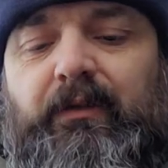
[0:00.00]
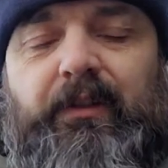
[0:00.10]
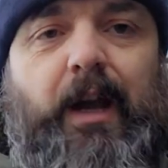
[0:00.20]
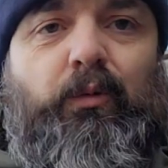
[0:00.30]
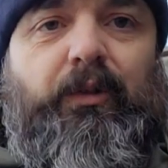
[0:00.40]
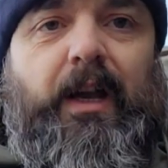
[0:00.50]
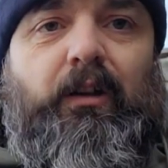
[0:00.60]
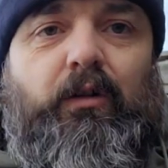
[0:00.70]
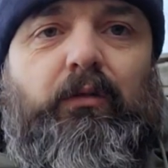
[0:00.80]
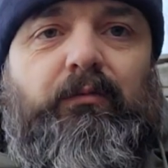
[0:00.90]
downward
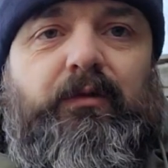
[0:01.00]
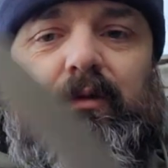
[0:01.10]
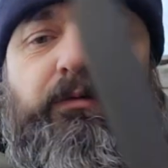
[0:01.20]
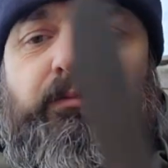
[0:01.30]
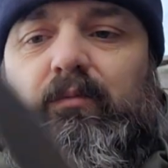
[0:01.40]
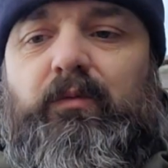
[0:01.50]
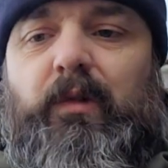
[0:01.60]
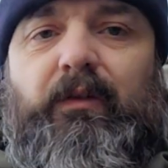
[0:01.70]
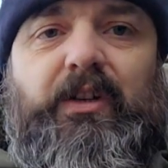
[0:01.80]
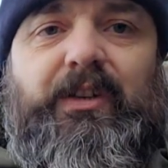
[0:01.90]
angle,
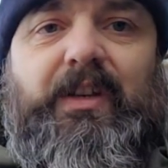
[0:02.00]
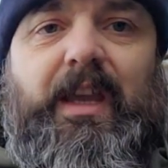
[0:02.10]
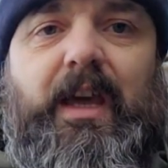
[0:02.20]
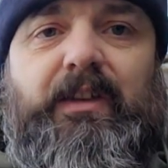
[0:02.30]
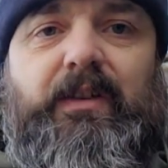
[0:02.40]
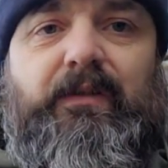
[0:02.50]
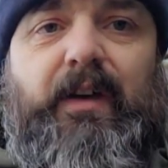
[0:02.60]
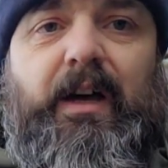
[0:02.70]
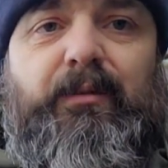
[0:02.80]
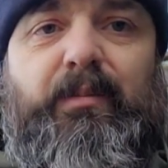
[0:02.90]
obviously, to get
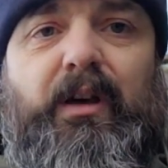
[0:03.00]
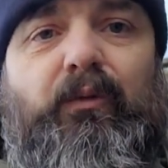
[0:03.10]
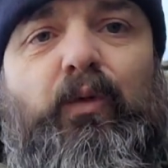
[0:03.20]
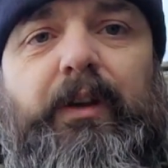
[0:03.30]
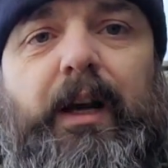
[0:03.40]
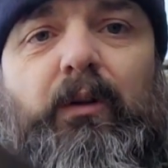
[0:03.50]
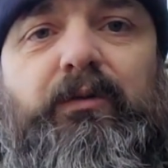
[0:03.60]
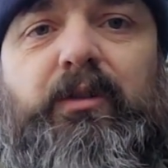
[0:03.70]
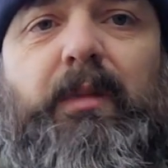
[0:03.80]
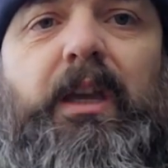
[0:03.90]
that bit of wood
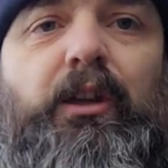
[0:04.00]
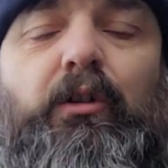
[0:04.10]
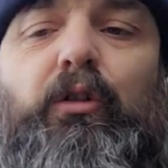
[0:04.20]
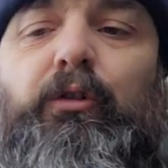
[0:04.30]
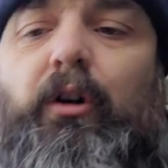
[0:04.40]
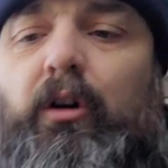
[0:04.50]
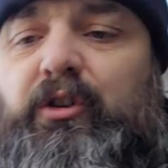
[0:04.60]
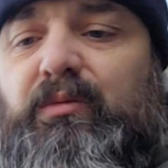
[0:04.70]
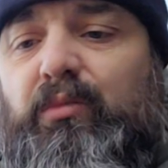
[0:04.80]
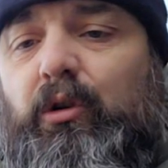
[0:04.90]
out to make your
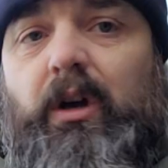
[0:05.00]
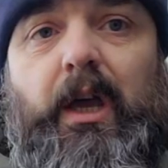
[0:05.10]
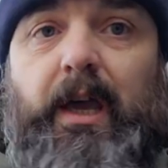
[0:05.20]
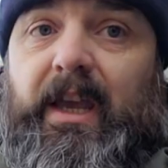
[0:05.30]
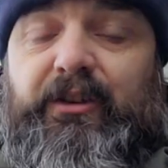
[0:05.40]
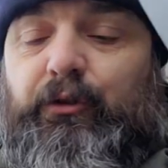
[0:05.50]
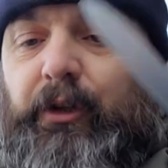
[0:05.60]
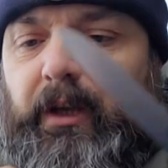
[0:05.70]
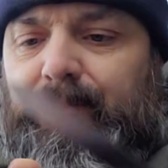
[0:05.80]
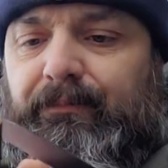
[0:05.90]
notch, but it's done
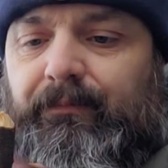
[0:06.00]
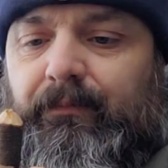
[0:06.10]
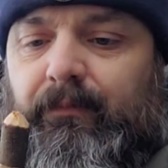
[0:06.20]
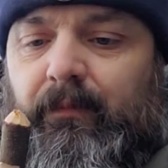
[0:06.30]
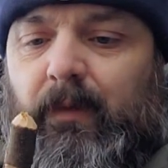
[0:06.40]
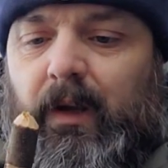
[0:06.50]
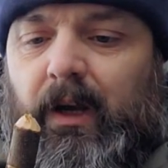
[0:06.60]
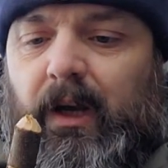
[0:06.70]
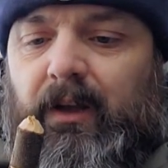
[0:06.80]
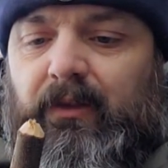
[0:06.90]
it,
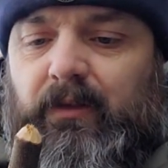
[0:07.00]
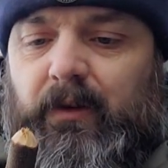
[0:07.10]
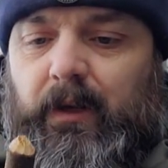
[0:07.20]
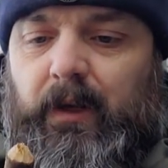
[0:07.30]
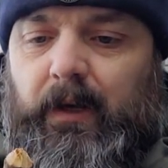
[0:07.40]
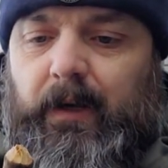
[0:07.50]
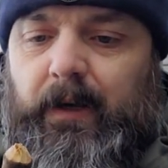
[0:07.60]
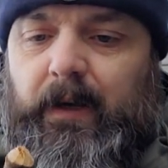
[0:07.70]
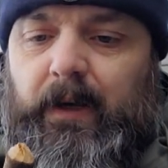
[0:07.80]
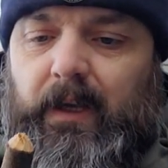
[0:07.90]
and
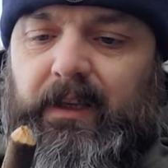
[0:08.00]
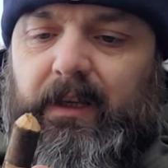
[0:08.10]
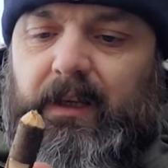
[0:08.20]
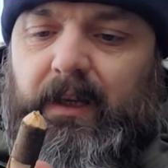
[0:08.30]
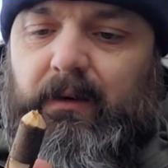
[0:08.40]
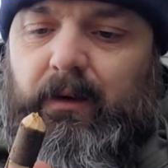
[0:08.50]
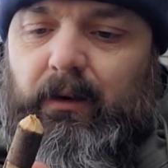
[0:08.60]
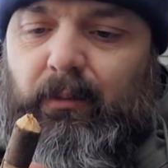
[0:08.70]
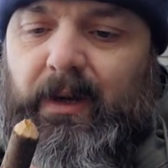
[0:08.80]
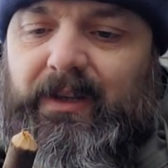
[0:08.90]
it did it a
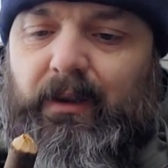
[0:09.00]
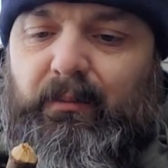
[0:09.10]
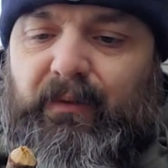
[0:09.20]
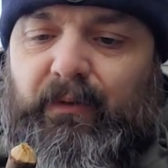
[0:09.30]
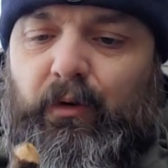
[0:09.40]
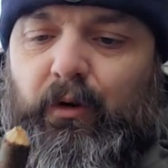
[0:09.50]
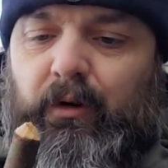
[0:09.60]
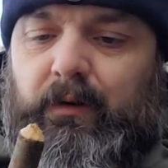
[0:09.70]
lot better than before.